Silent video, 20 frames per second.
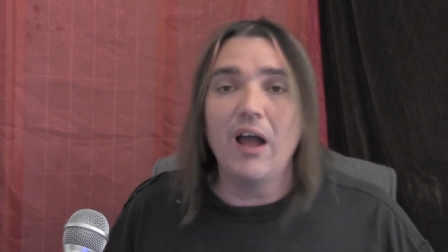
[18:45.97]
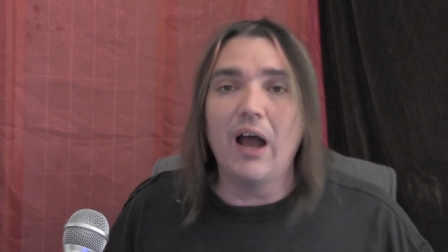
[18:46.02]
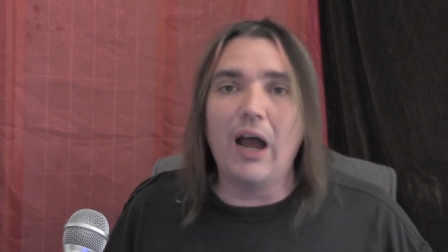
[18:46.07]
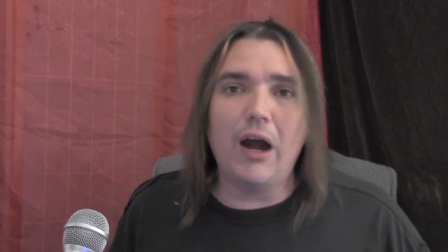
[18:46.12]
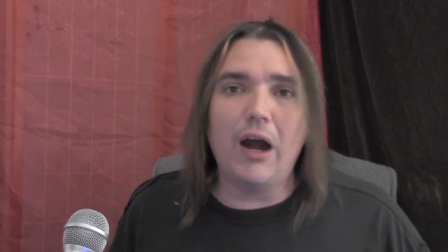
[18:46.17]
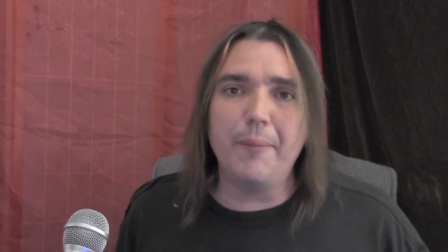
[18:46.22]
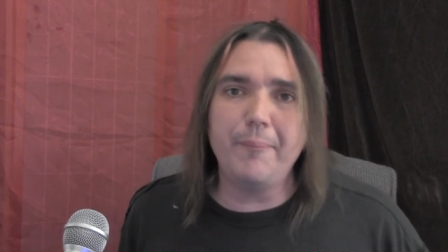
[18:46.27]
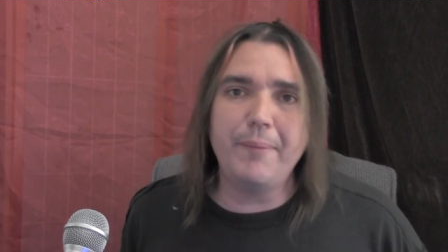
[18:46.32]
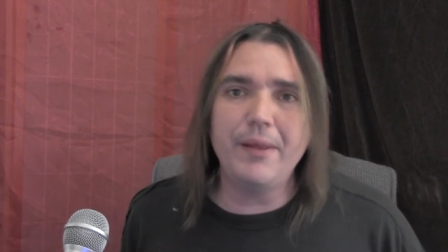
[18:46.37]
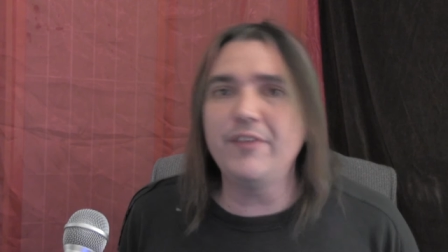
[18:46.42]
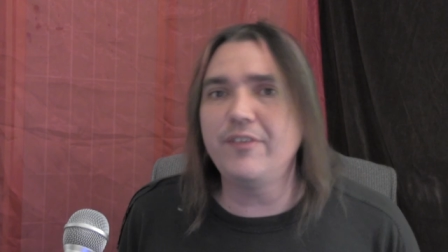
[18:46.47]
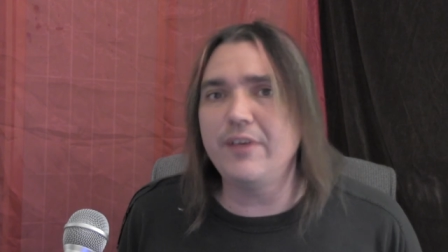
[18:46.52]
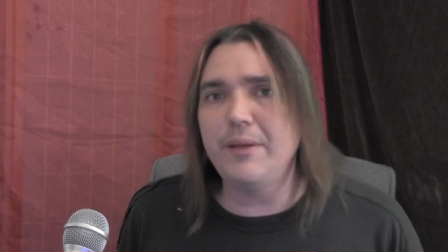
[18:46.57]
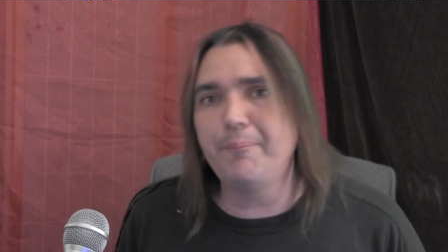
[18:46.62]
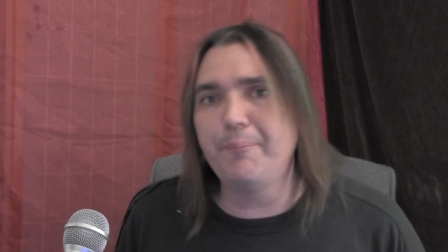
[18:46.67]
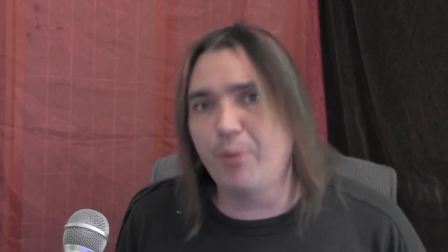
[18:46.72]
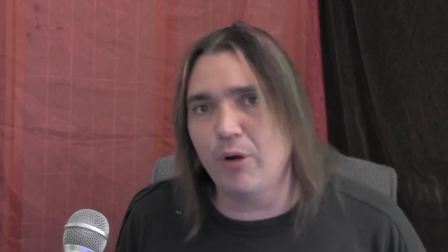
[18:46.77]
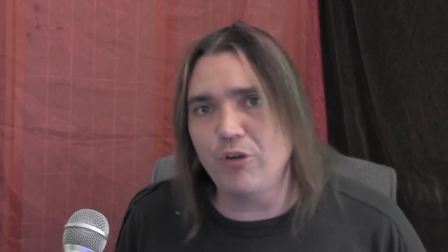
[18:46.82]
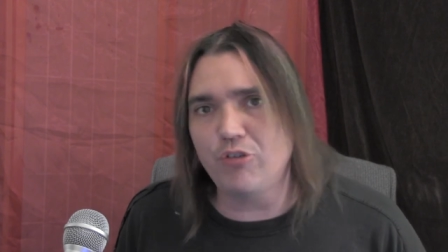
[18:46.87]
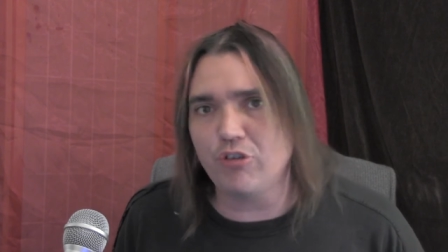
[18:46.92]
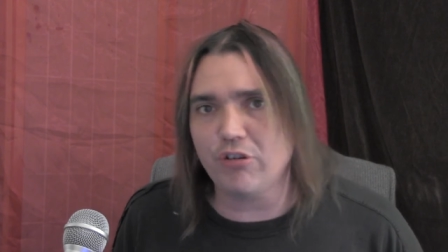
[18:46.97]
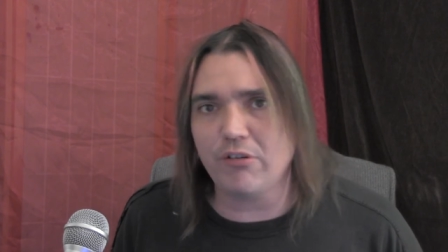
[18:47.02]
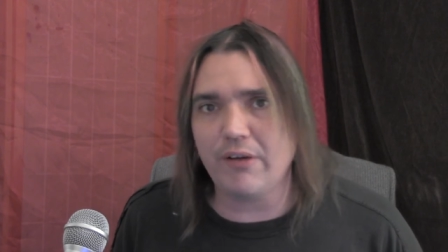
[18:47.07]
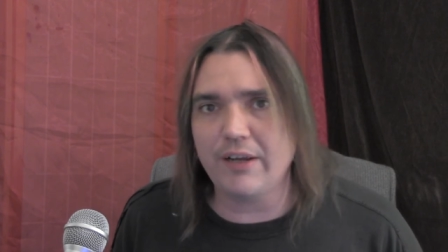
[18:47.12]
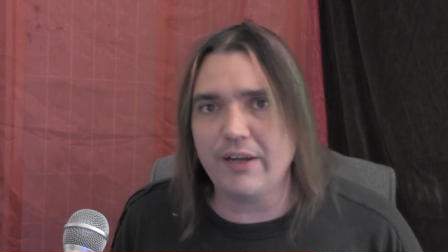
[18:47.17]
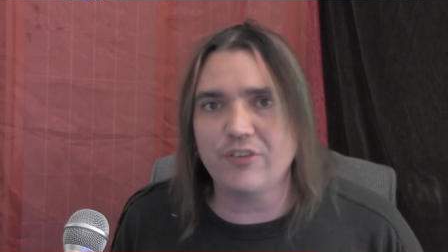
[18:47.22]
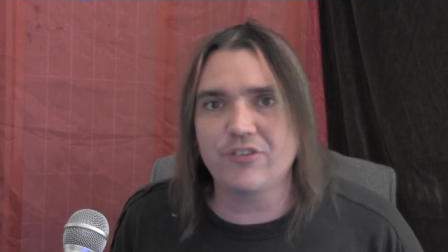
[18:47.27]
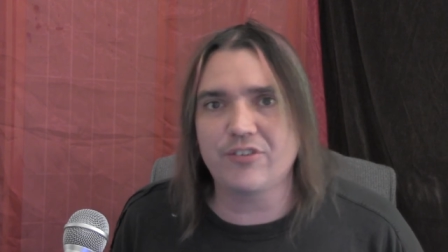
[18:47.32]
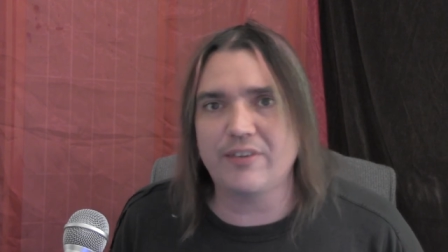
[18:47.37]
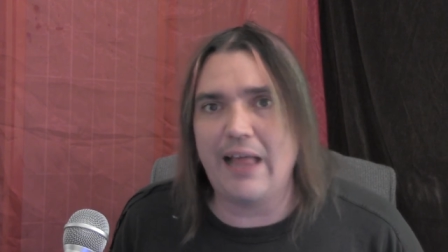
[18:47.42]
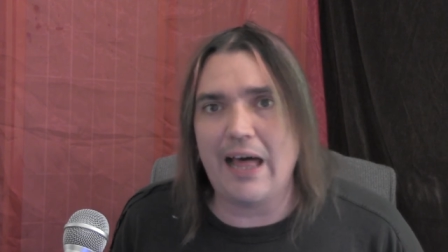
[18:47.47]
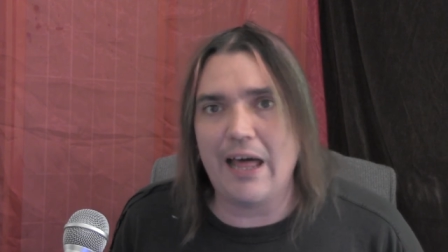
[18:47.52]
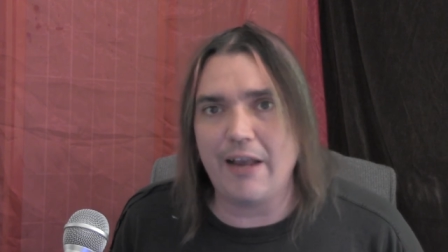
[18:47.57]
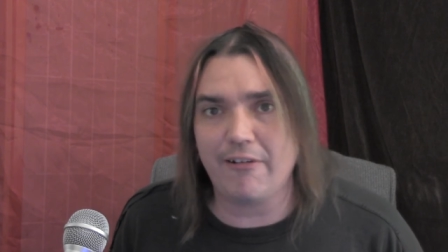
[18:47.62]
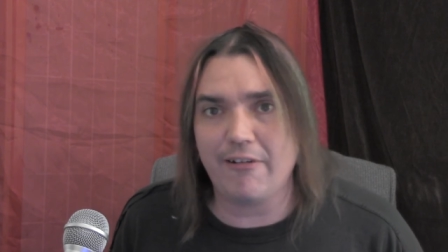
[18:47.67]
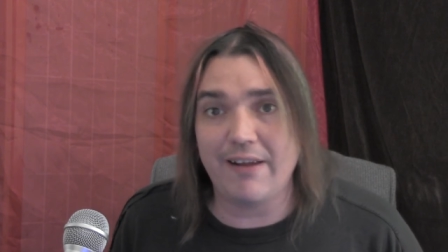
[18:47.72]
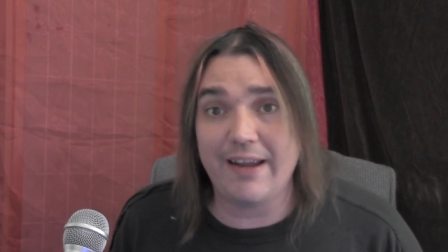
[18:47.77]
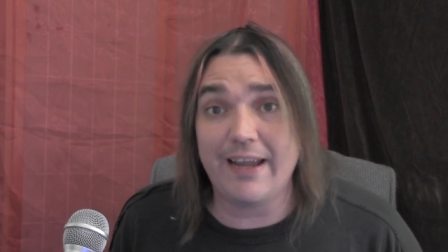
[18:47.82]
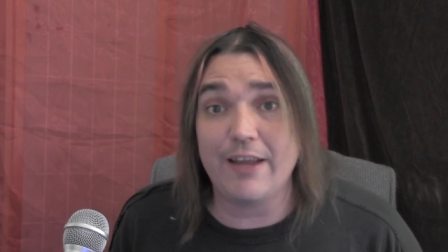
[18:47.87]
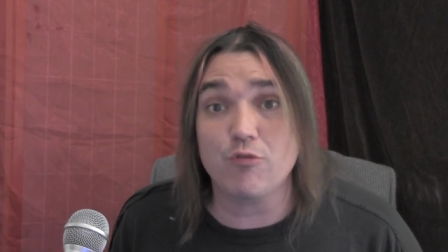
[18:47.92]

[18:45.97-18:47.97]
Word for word: are busy butchering, slaughtering,